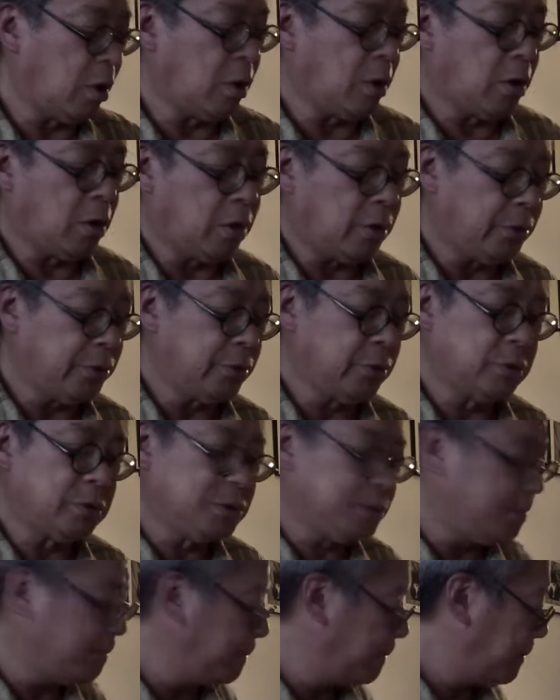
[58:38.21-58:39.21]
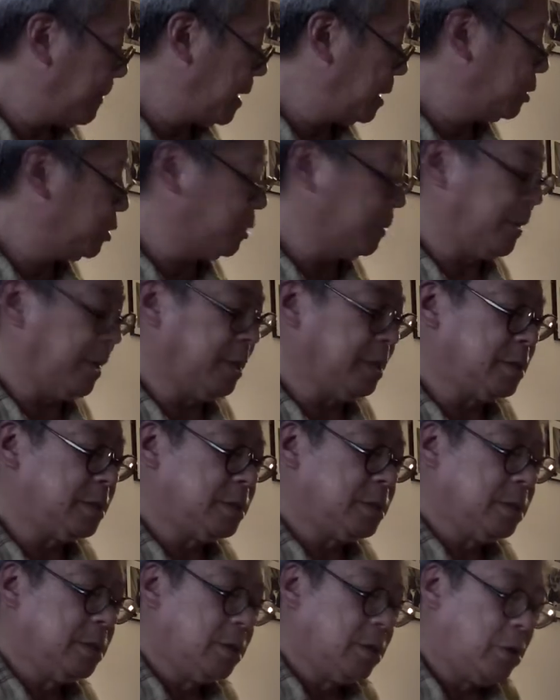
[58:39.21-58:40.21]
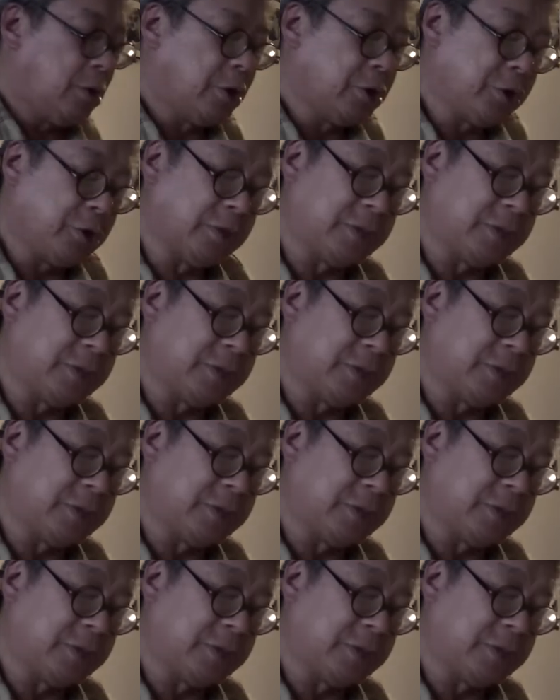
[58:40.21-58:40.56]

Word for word: all those measurements on